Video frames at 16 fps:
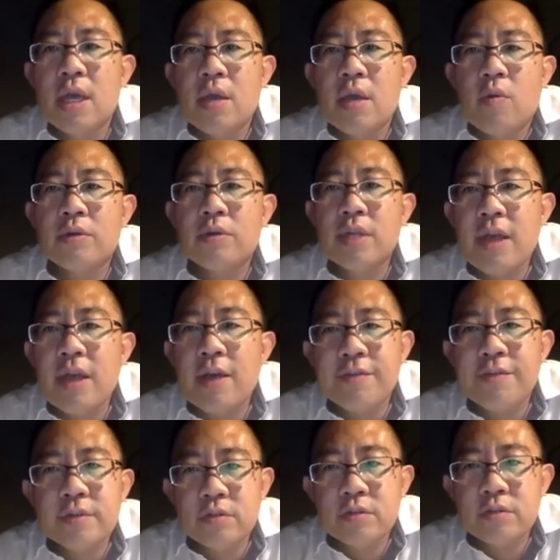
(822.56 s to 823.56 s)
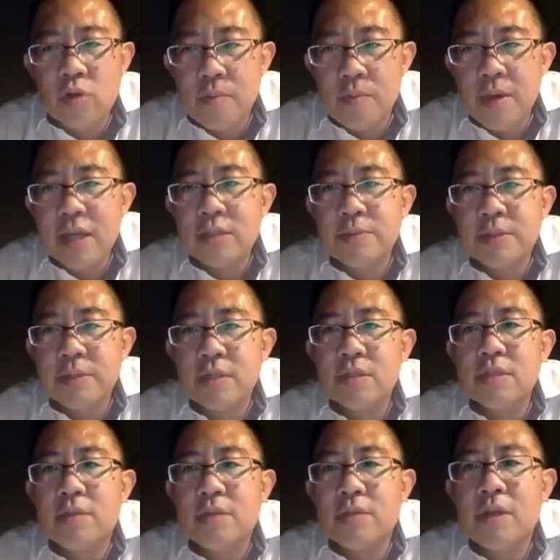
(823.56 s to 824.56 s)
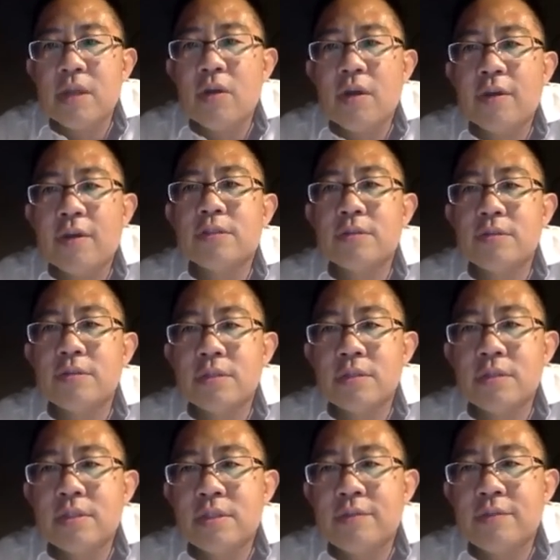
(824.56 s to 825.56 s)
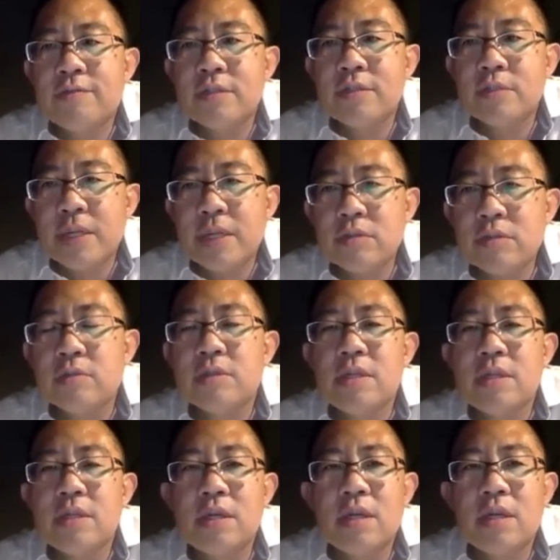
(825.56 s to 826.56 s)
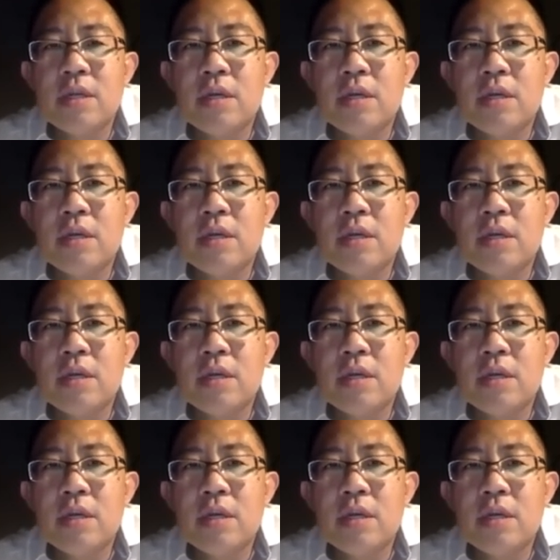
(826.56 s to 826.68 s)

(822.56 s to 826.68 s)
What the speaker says: While they have trauma expertise, they may not have specialty